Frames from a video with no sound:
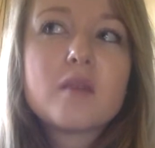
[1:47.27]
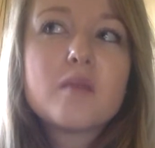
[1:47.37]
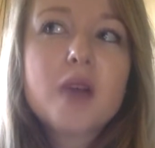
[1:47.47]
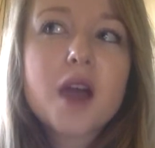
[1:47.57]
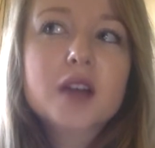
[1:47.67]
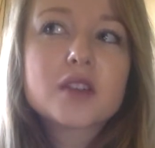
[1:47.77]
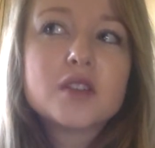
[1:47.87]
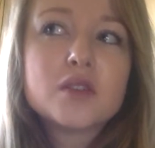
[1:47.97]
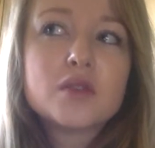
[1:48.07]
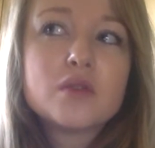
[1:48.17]
back
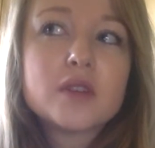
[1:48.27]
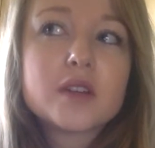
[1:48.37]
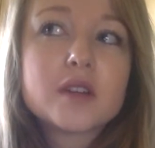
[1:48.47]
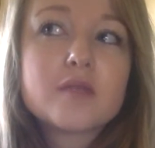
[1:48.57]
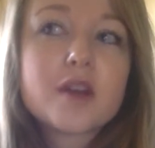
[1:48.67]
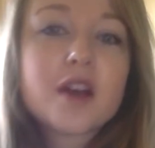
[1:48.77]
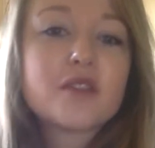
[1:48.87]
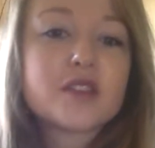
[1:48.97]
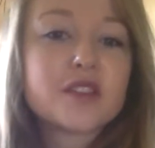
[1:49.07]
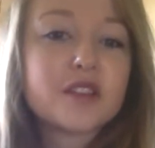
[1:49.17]
to my
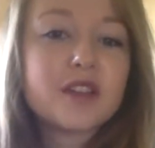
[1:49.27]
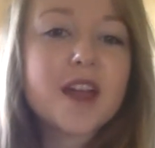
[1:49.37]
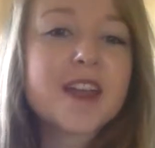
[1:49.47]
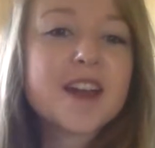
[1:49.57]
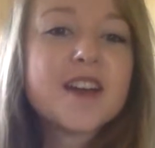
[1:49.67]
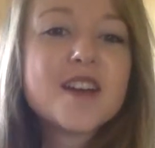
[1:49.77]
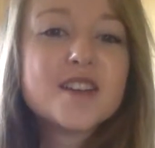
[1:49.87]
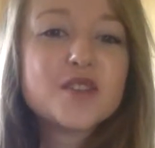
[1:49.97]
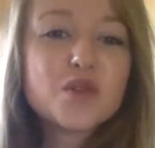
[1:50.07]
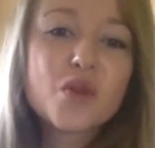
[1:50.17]
original, like,
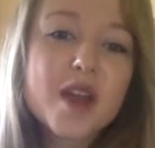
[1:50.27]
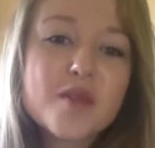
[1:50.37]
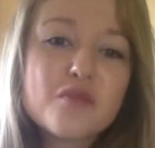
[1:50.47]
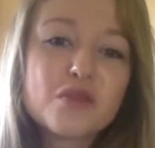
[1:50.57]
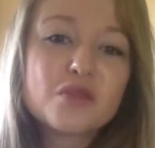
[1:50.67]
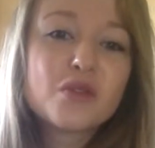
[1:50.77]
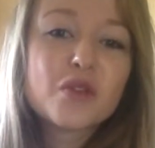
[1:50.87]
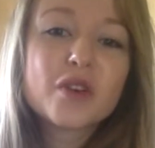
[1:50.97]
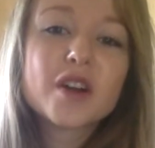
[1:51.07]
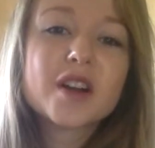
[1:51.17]
weight
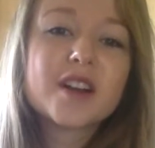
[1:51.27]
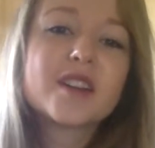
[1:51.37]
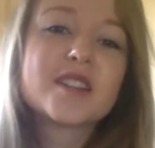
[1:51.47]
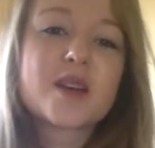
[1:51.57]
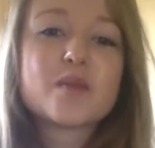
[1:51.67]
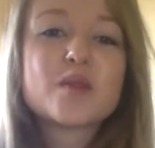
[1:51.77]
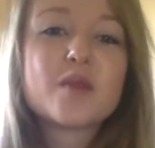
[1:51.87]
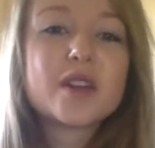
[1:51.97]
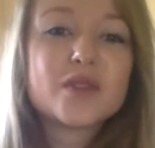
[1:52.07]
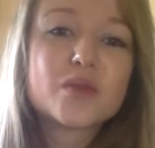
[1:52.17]
before time of the
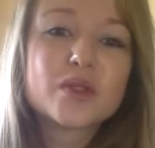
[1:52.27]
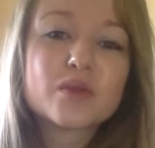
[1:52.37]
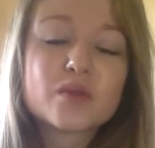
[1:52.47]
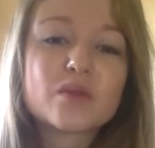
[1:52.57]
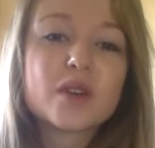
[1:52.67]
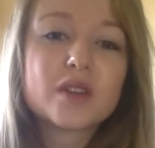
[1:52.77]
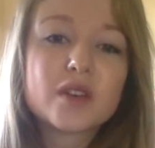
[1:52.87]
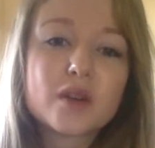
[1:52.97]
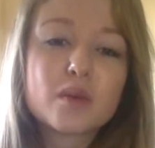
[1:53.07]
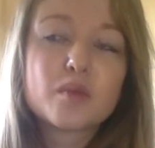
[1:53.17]
month, which was
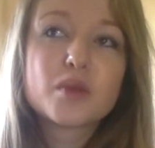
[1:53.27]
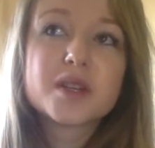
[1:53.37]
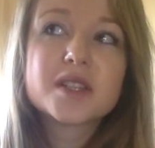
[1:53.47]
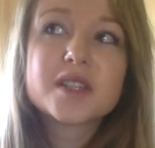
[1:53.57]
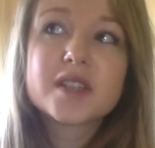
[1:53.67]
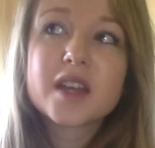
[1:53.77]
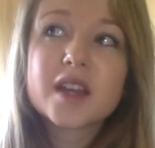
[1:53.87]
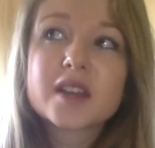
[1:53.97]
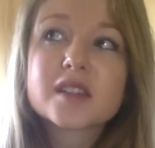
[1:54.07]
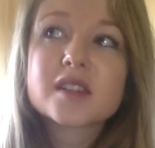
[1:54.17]

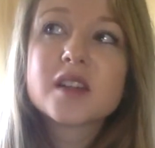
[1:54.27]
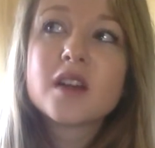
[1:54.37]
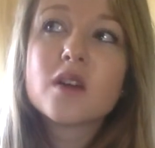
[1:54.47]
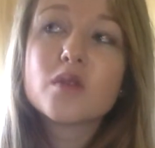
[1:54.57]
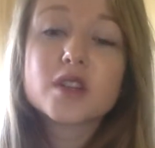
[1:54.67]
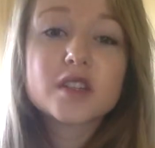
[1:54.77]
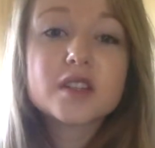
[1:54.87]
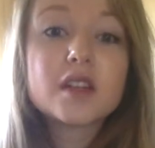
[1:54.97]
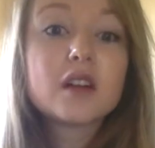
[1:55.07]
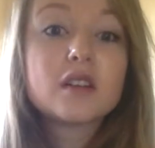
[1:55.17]
131.6. which is
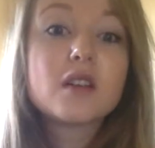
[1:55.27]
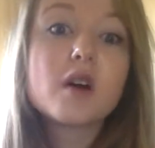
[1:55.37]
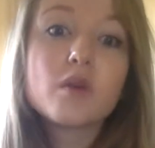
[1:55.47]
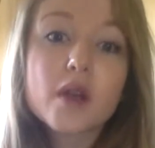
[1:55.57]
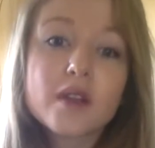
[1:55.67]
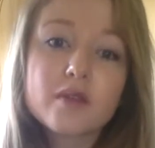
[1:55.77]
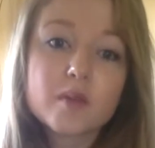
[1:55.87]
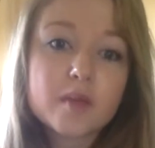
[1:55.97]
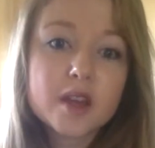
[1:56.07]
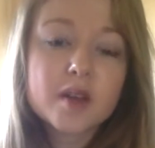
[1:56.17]
still a low weight for
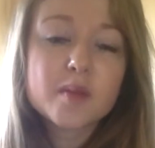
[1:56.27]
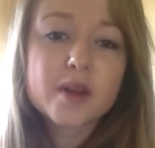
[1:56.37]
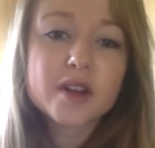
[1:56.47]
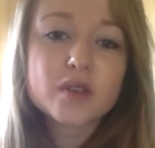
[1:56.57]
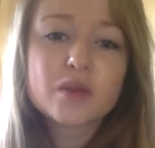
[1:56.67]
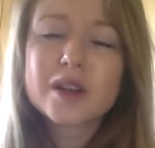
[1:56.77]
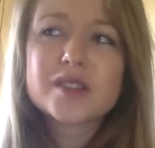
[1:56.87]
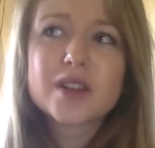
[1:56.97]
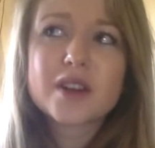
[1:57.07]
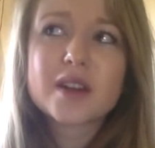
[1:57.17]
me compared to where I
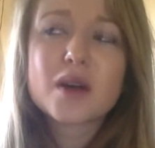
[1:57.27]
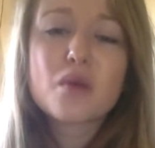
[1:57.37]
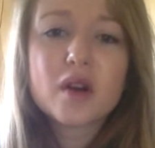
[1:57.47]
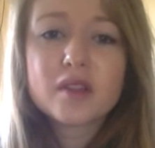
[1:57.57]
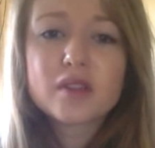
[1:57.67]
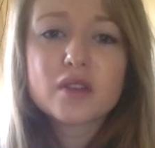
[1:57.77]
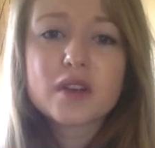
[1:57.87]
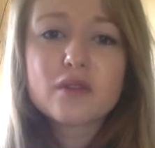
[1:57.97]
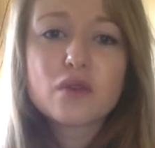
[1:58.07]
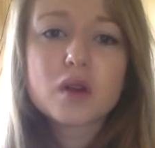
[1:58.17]
started at
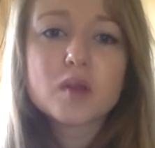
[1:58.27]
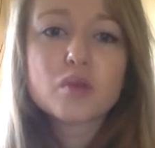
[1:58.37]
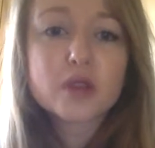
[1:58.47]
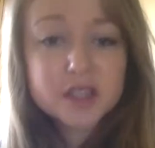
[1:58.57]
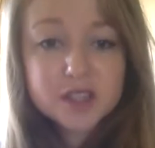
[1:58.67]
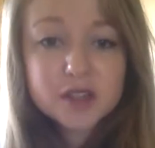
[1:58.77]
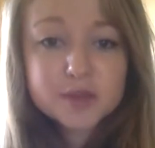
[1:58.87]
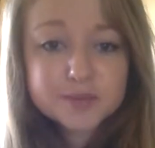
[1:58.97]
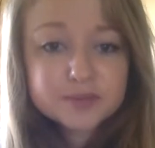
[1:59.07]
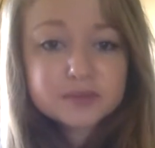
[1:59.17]
134.2.
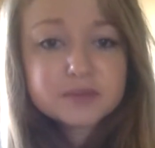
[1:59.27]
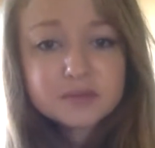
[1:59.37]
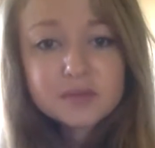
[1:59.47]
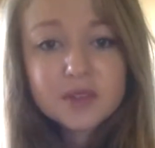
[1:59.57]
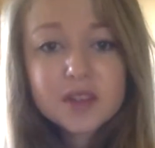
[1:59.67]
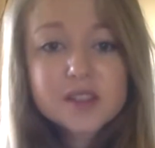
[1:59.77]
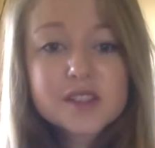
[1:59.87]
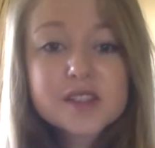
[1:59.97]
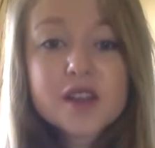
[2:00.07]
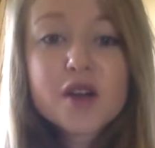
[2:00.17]

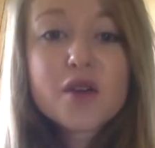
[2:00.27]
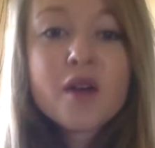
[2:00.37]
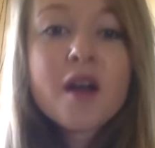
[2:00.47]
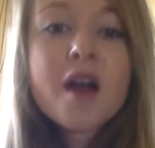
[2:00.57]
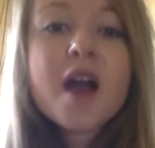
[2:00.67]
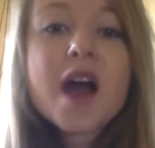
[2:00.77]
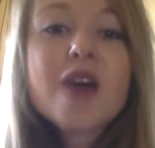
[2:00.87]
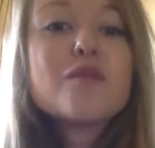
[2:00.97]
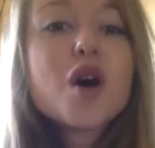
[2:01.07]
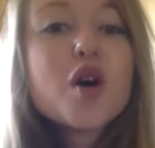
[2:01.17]
So
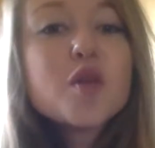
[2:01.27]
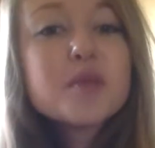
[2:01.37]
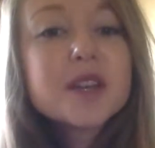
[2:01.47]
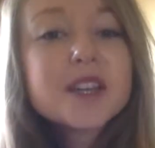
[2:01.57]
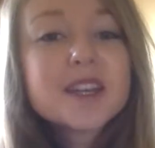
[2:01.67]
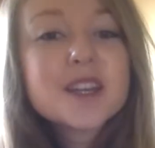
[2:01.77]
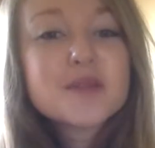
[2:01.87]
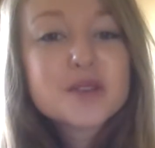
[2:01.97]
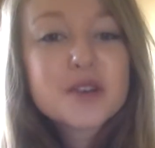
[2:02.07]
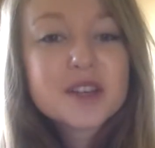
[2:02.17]
I'm hoping it
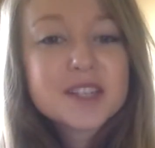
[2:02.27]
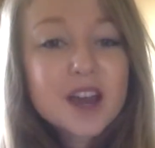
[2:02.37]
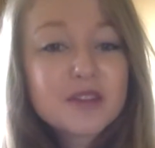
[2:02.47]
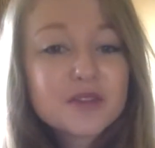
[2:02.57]
keeps going down